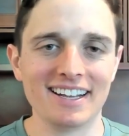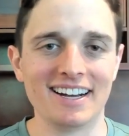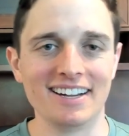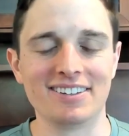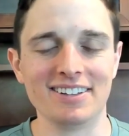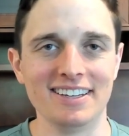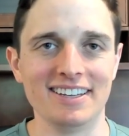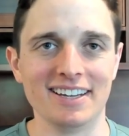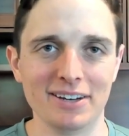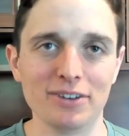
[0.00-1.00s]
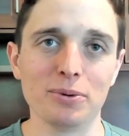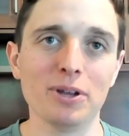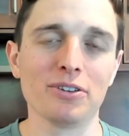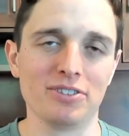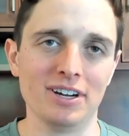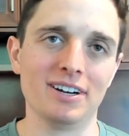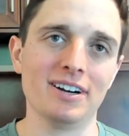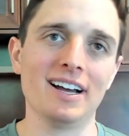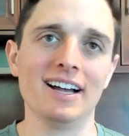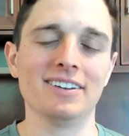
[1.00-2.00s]
onto the uh, in his
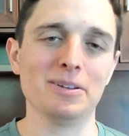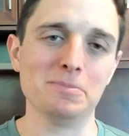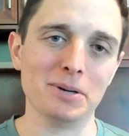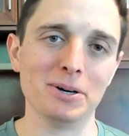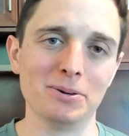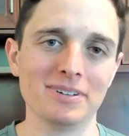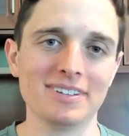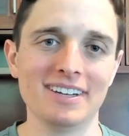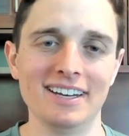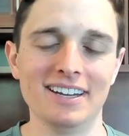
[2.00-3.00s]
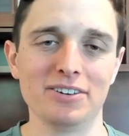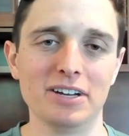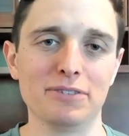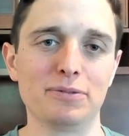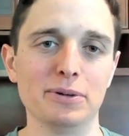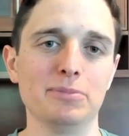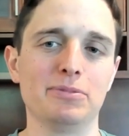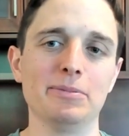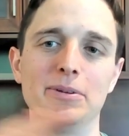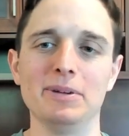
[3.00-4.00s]
wheelchair onto the boat, and there's enough room
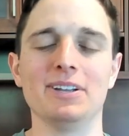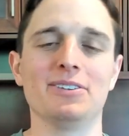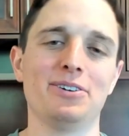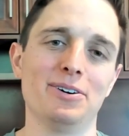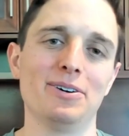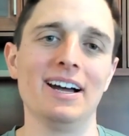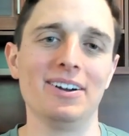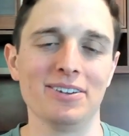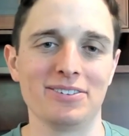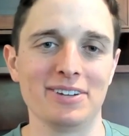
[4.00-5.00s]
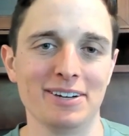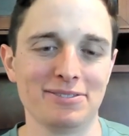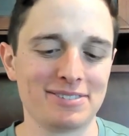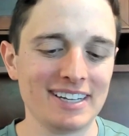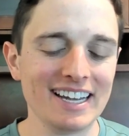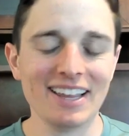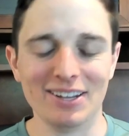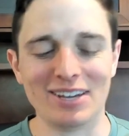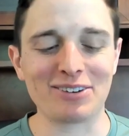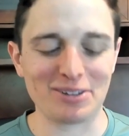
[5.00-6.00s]
for him to be able to turn around and stuff.
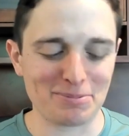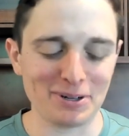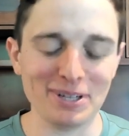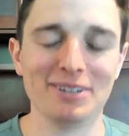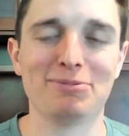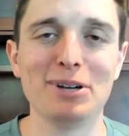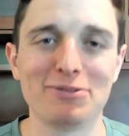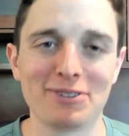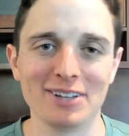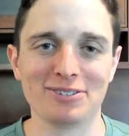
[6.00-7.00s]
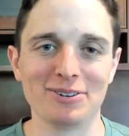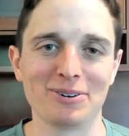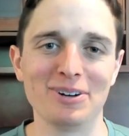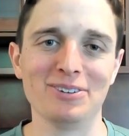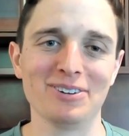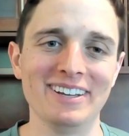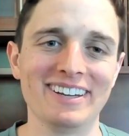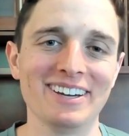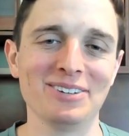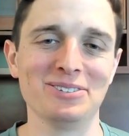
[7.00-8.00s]
It's actually a pretty a pretty funny story. So he
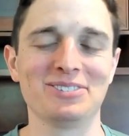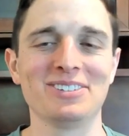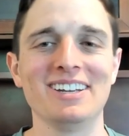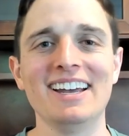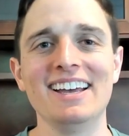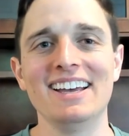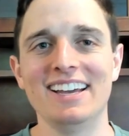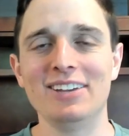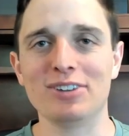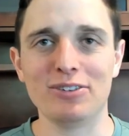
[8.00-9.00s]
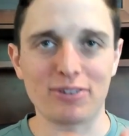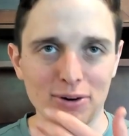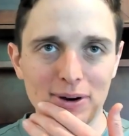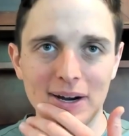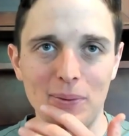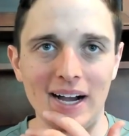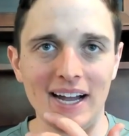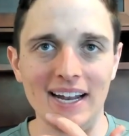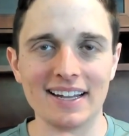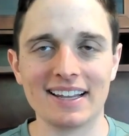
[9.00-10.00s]
goes, he said, Troy, I
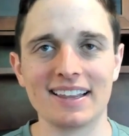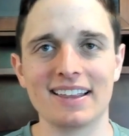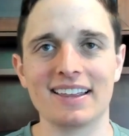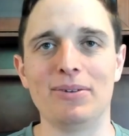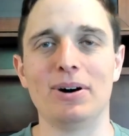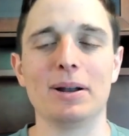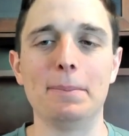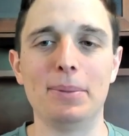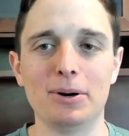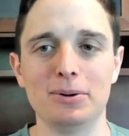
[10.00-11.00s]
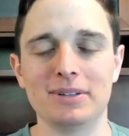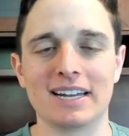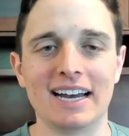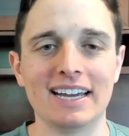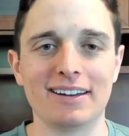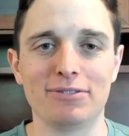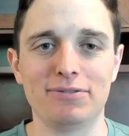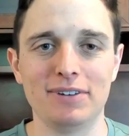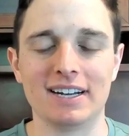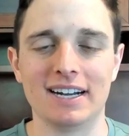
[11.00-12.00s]
want I want a boat that I can fit